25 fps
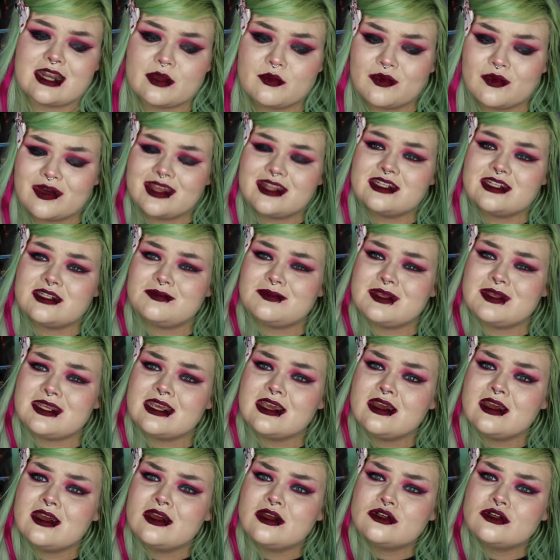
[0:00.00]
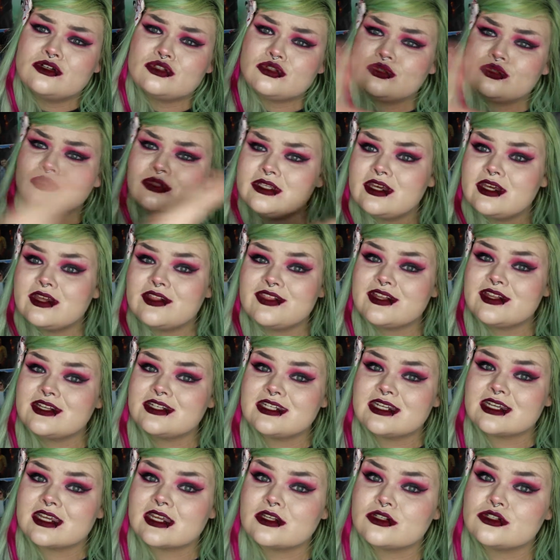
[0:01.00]
and I wanted to be truly
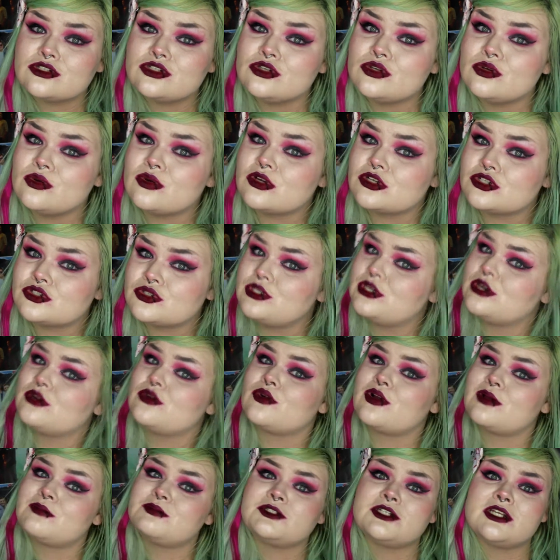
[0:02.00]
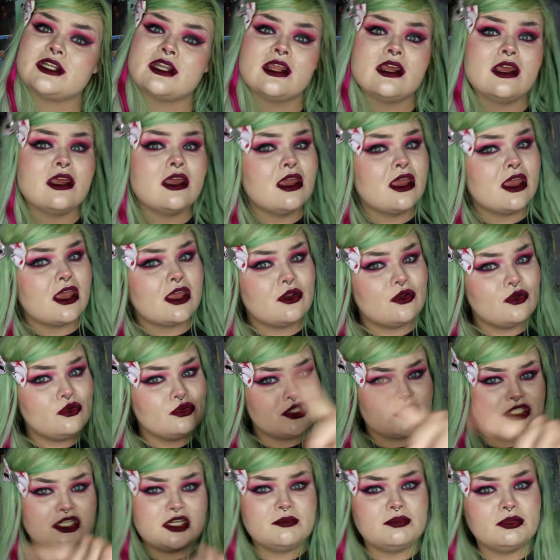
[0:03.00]
authentic to Katrina Corruption and
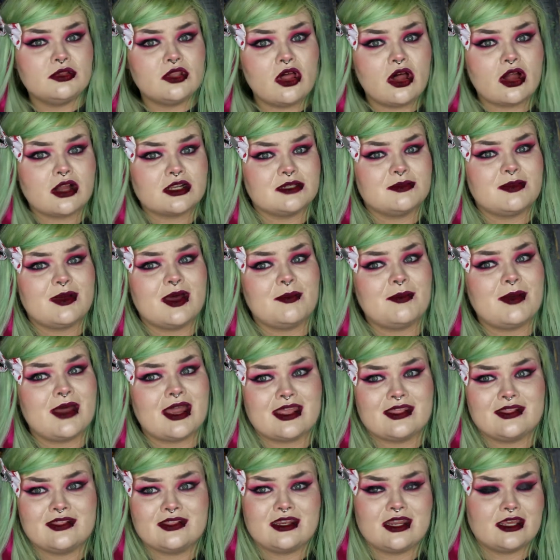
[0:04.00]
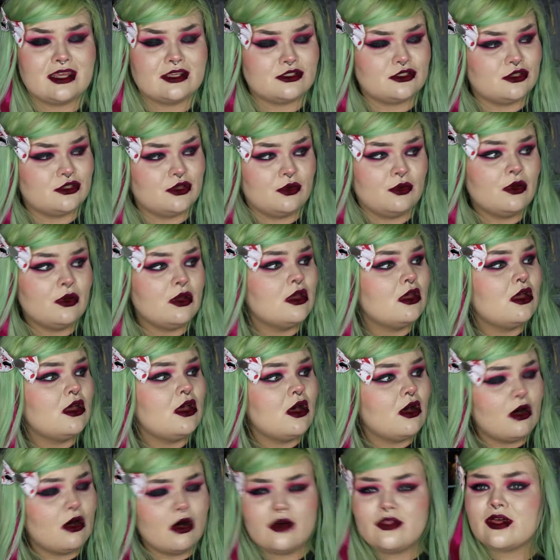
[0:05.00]
who she blogged about back in the day so
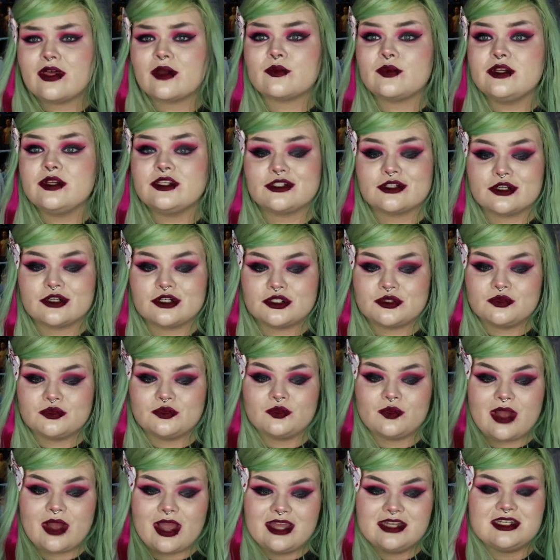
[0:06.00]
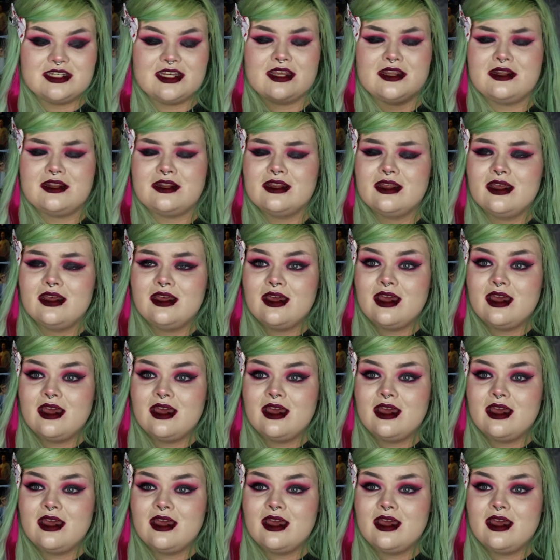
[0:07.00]
all that research I did